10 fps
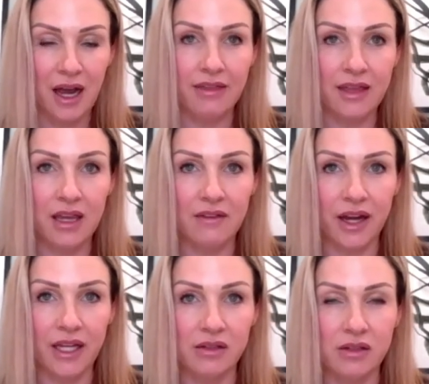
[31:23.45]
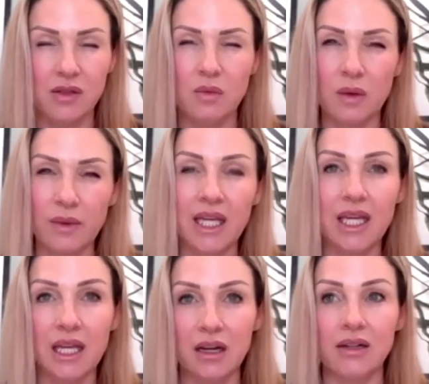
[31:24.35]
I think advisors, and what we
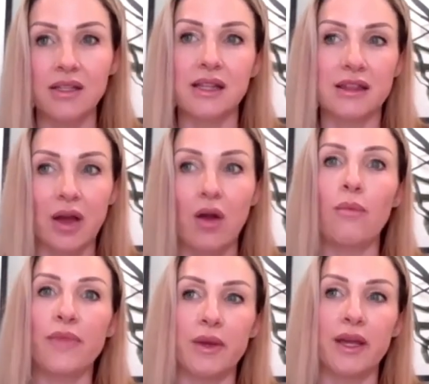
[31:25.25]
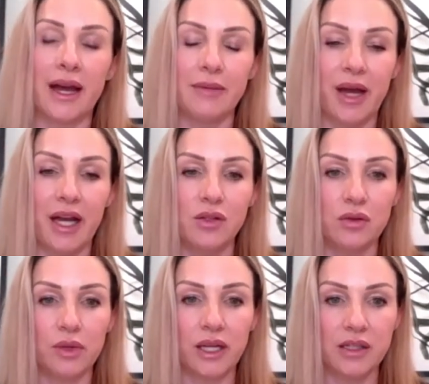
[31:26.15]
hear is that they hope that we get back
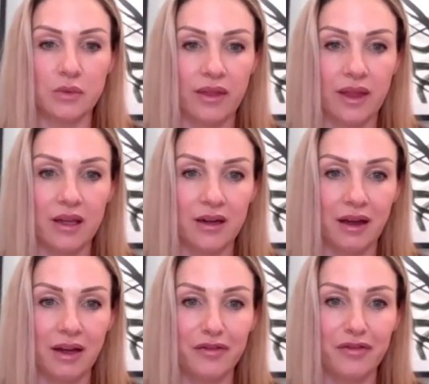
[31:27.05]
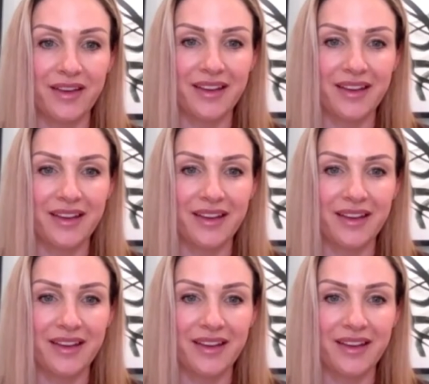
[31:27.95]
to a place where they can kind of